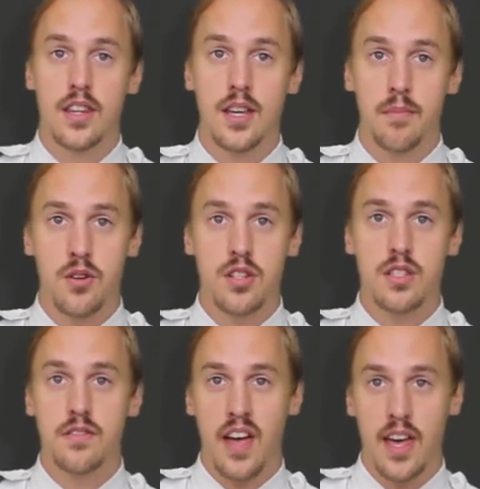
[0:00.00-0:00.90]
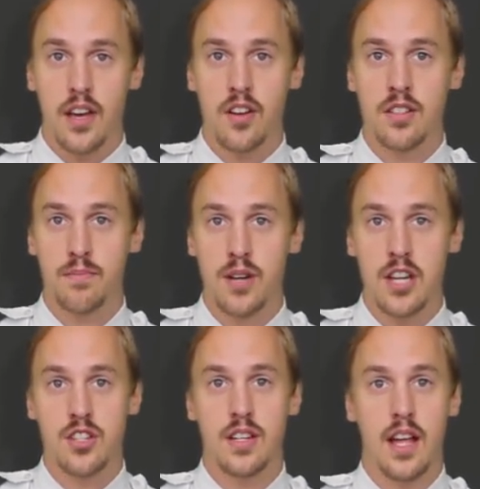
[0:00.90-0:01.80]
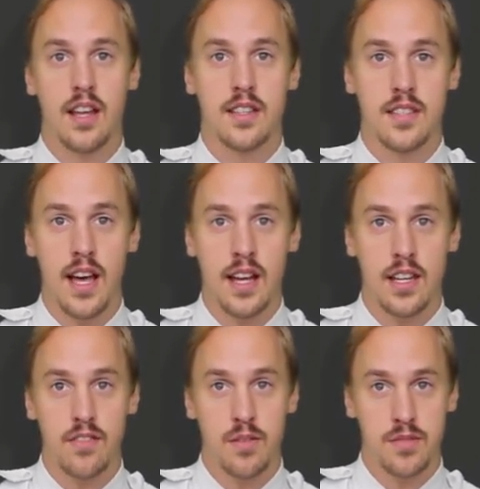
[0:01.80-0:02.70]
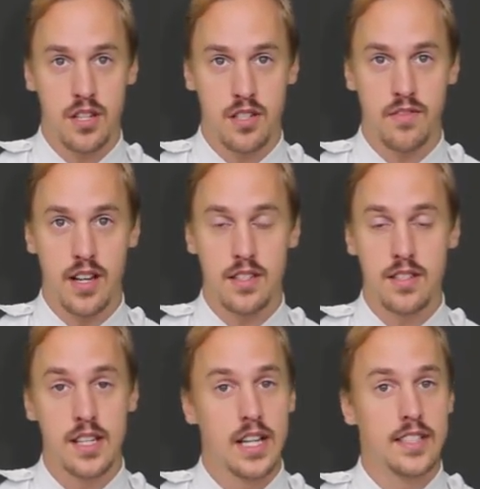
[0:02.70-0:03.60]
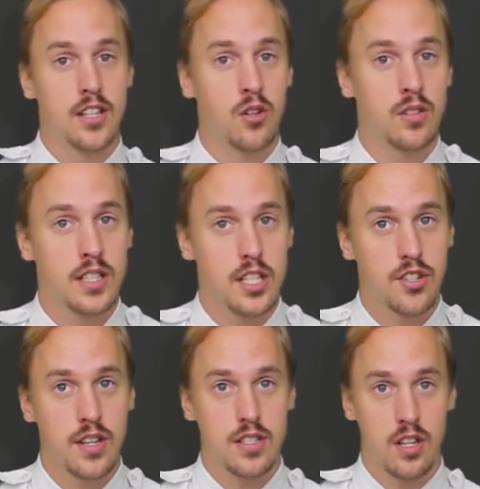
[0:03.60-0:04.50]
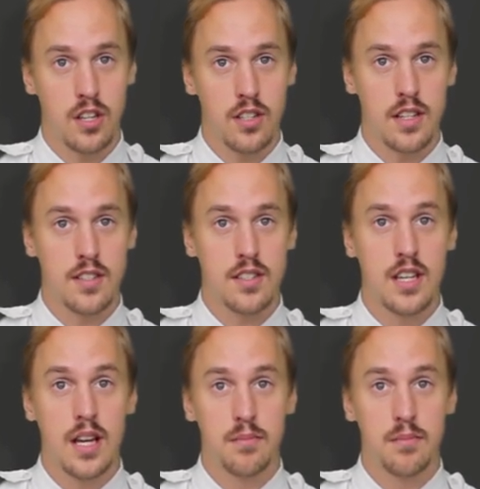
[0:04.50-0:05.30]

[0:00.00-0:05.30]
The emotions of anger, depression, and anxiety from such events not only decrease alertness,